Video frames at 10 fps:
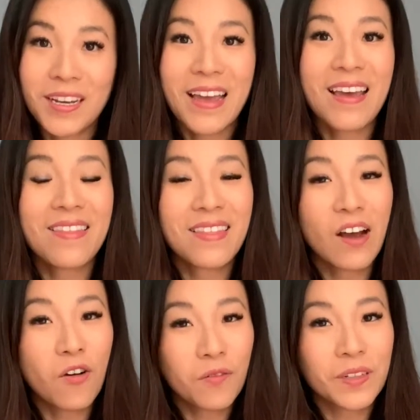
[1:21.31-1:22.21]
And
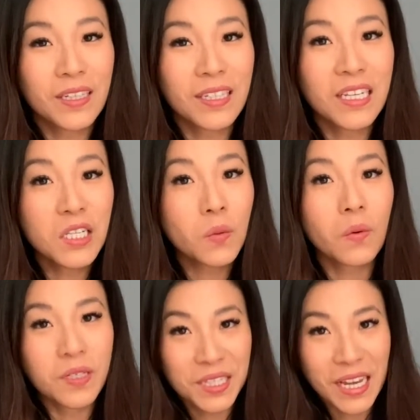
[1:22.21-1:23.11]
hopefully these
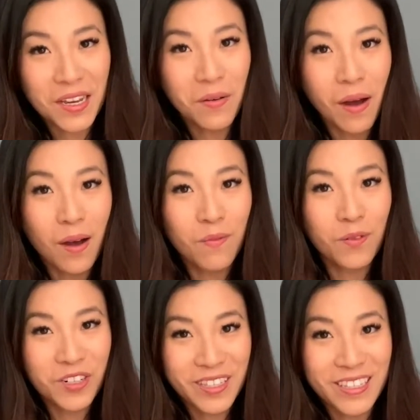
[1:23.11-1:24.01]
will set you up for
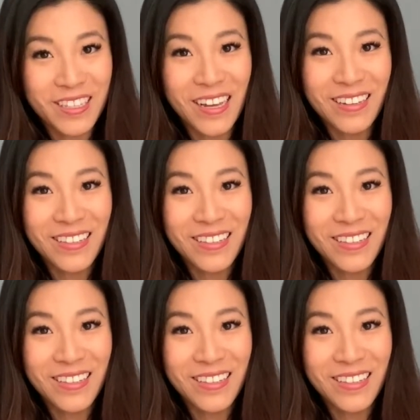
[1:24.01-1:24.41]
success.